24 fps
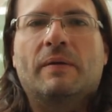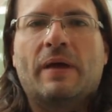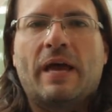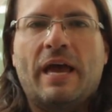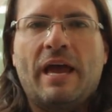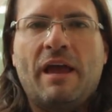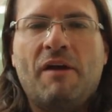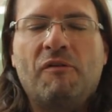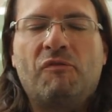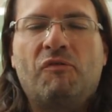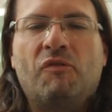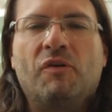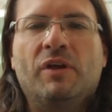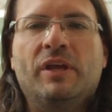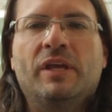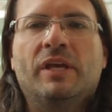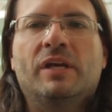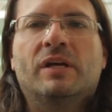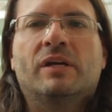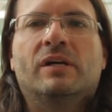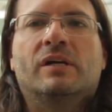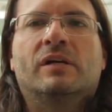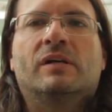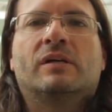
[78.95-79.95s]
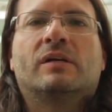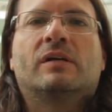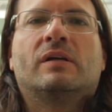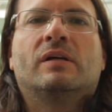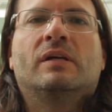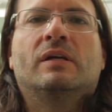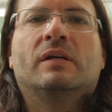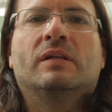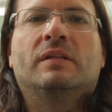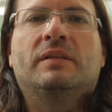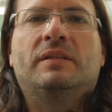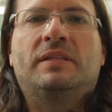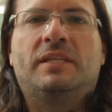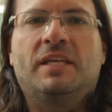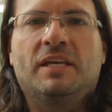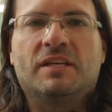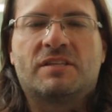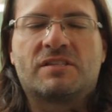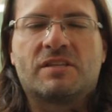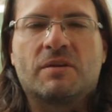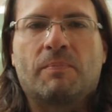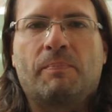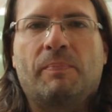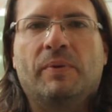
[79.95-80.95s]
every year
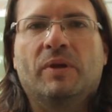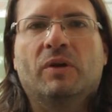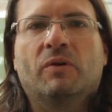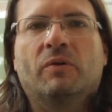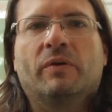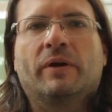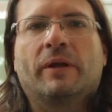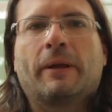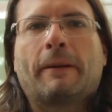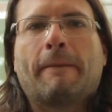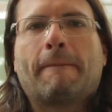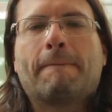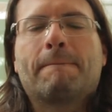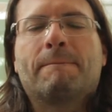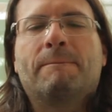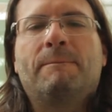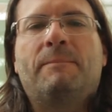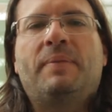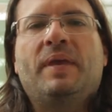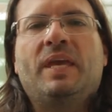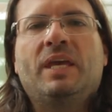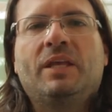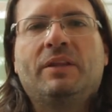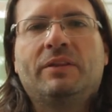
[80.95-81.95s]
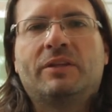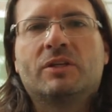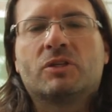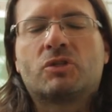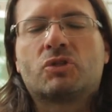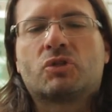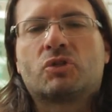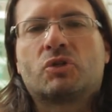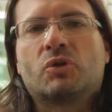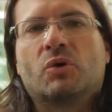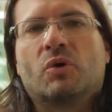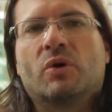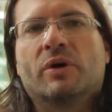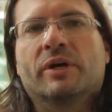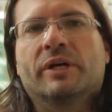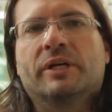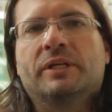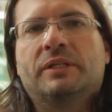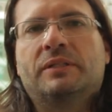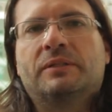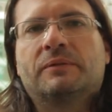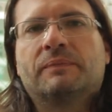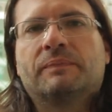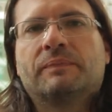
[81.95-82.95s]
disappearing, being
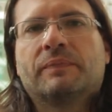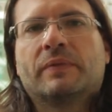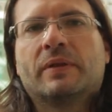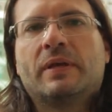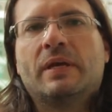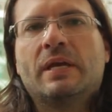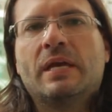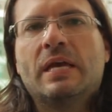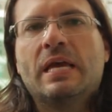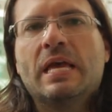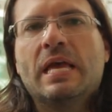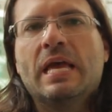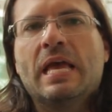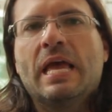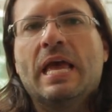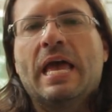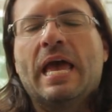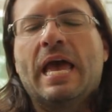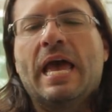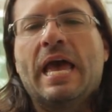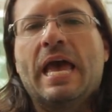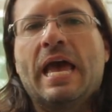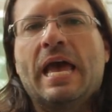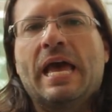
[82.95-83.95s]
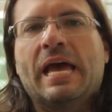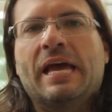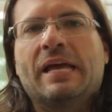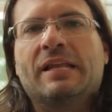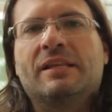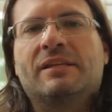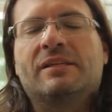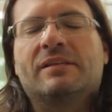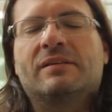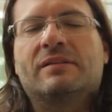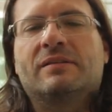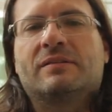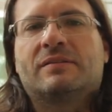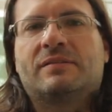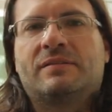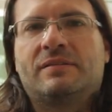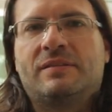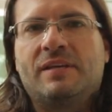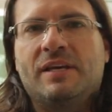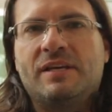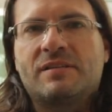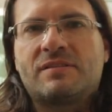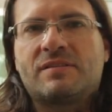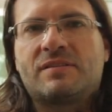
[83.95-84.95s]
destroyed. And
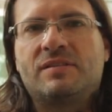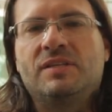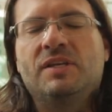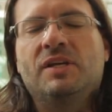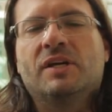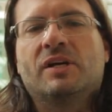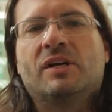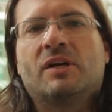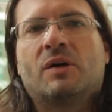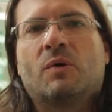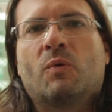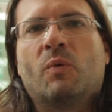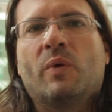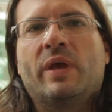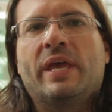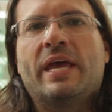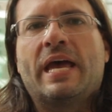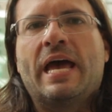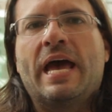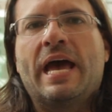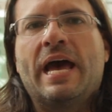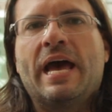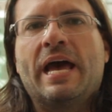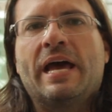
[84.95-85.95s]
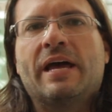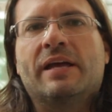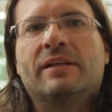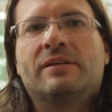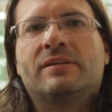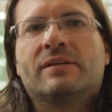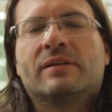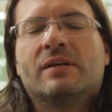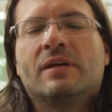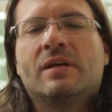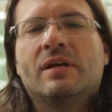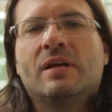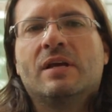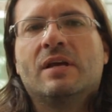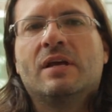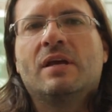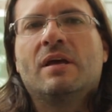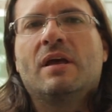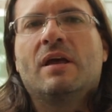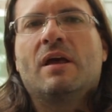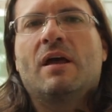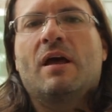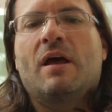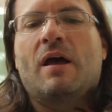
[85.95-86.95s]
this year we had
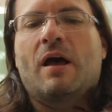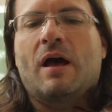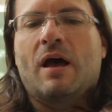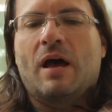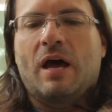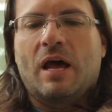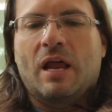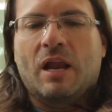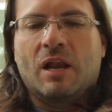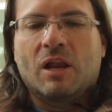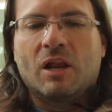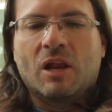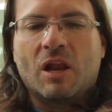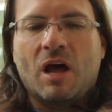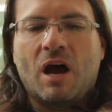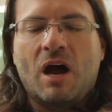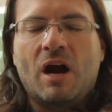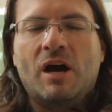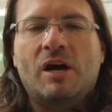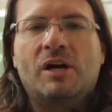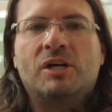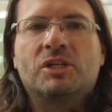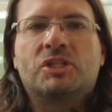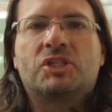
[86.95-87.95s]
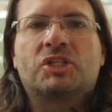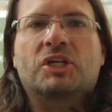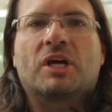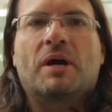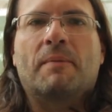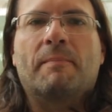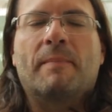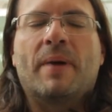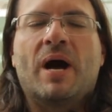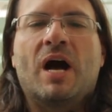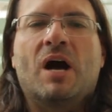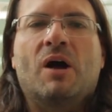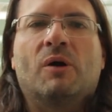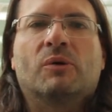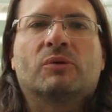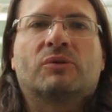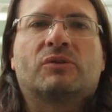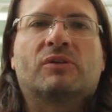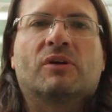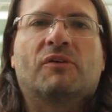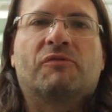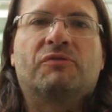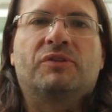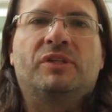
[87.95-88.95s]
a large
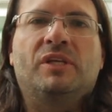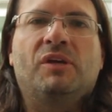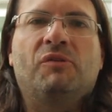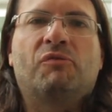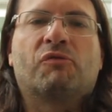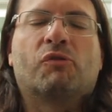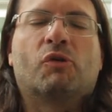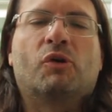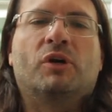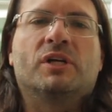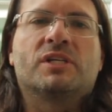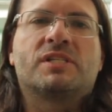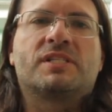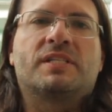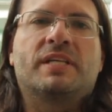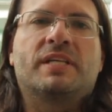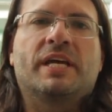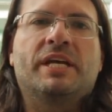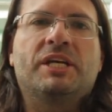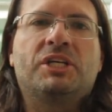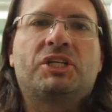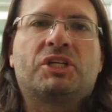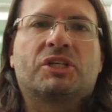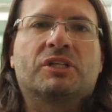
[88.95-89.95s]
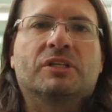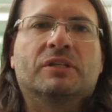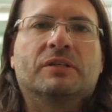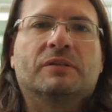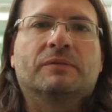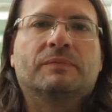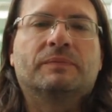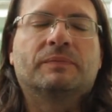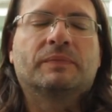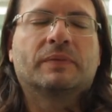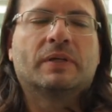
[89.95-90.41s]
amount of deforestation,